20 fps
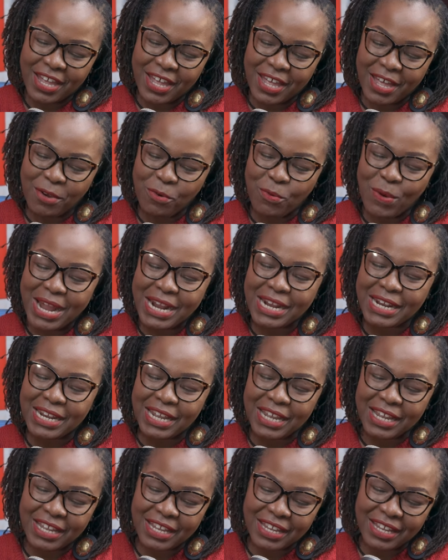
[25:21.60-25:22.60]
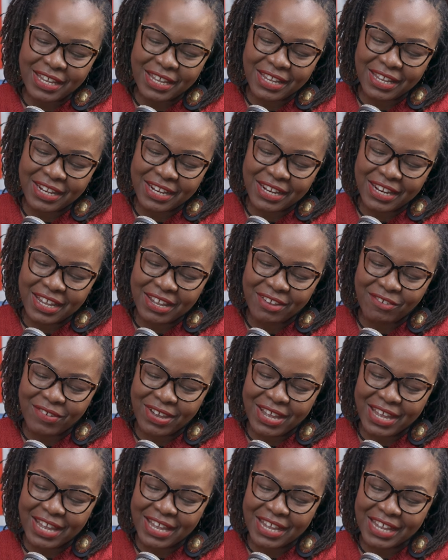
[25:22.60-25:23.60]
uh, one day in
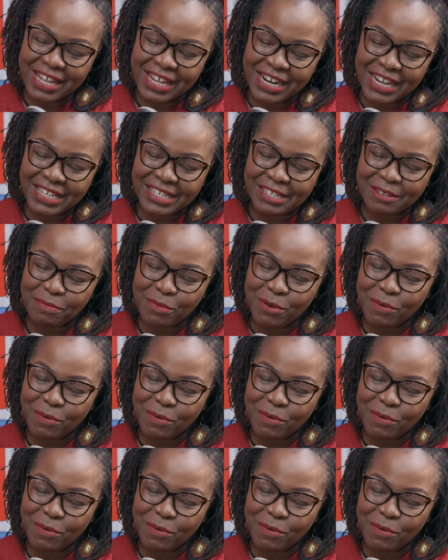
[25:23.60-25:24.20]
our crazy